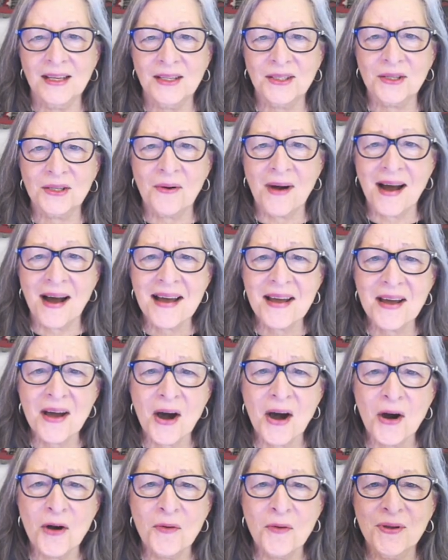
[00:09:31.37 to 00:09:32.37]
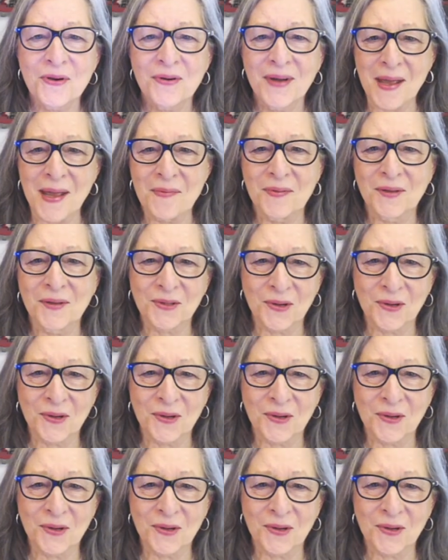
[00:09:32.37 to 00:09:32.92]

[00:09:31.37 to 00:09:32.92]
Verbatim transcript: So I hope you'll keep this